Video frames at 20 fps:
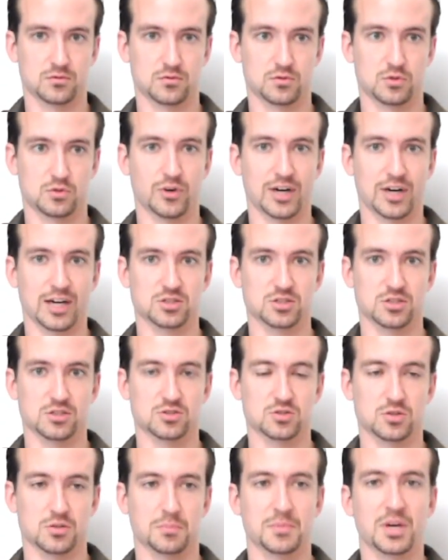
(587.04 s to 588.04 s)
direction.
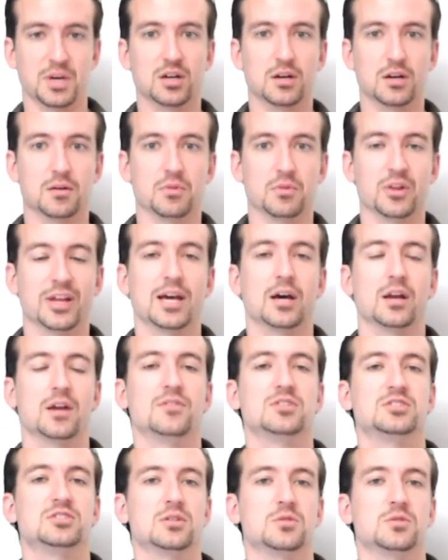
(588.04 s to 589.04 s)
So I'm not going to lay out
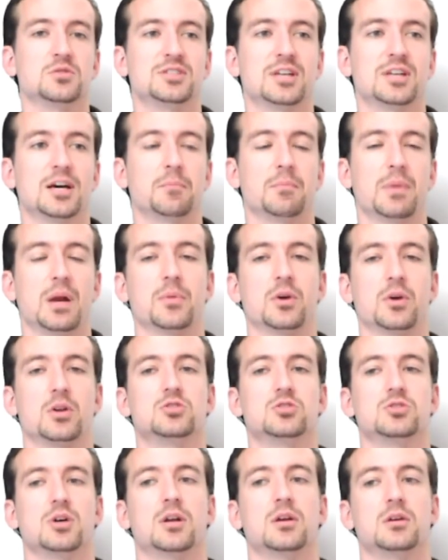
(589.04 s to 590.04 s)
every single step, but I'm going
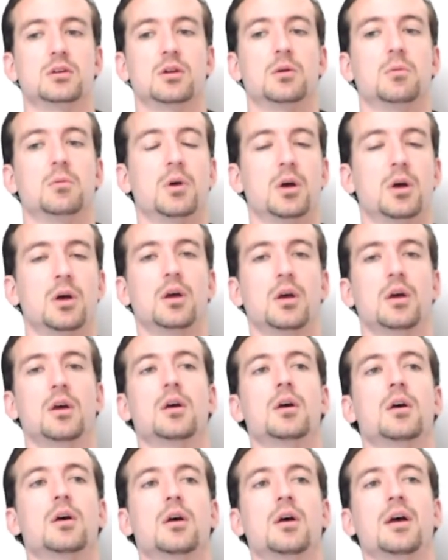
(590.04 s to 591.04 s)
to try to, you know,
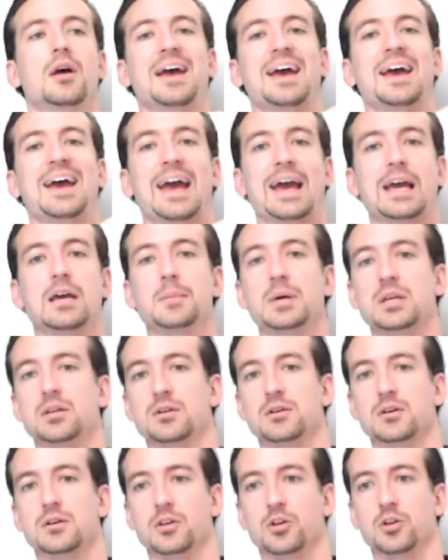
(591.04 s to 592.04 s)
aim
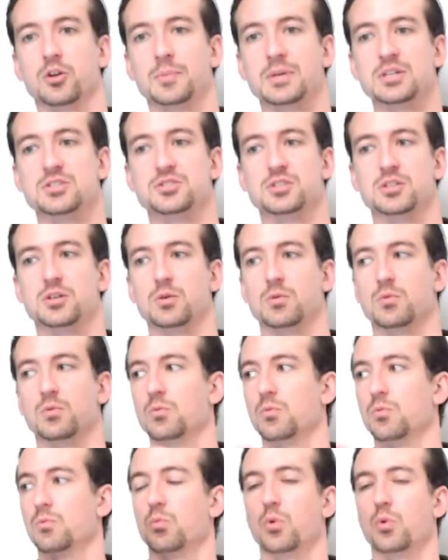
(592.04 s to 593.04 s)
it a little bit so you don't
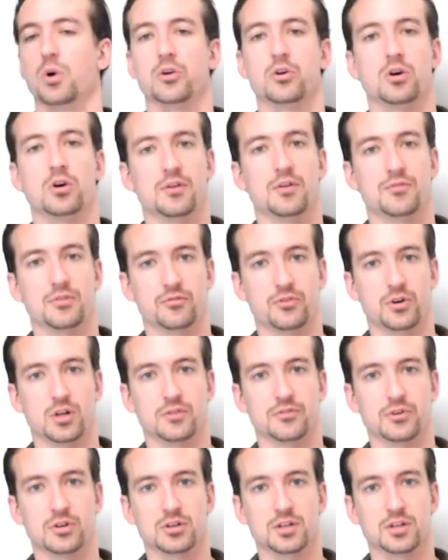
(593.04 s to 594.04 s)
wander off and
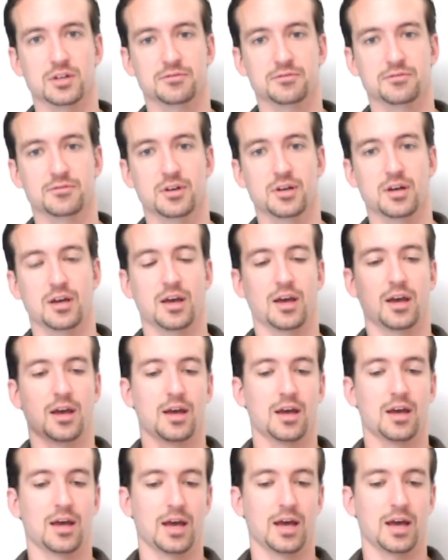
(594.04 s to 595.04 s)
fall off a cliff.
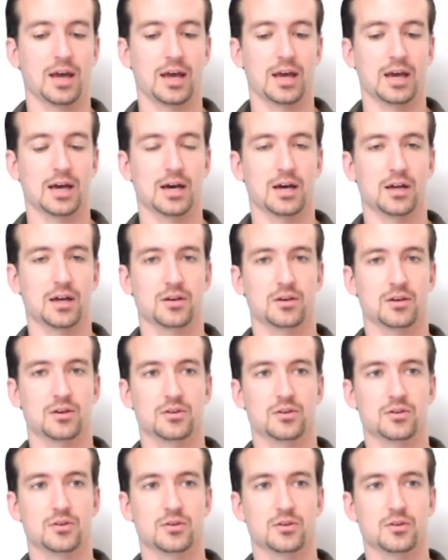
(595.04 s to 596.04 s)

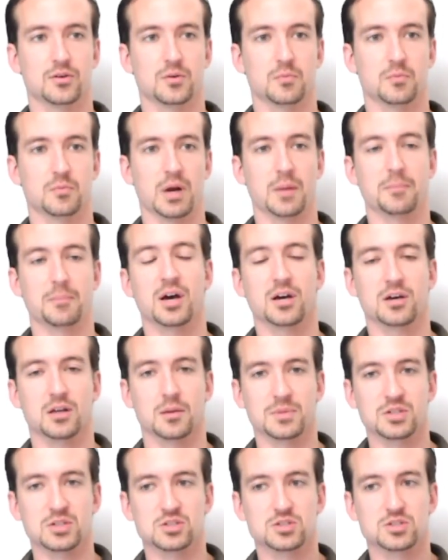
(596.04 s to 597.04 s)
And, but I'm not
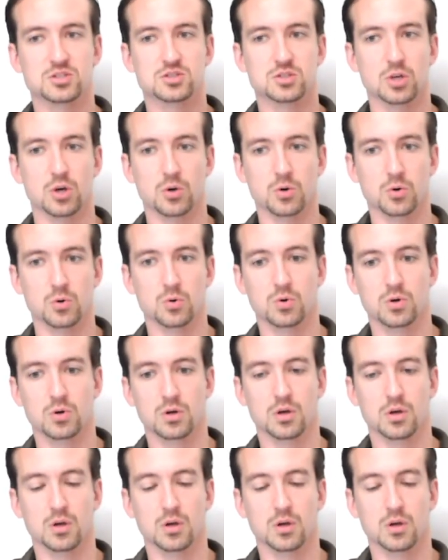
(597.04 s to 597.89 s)
going to be so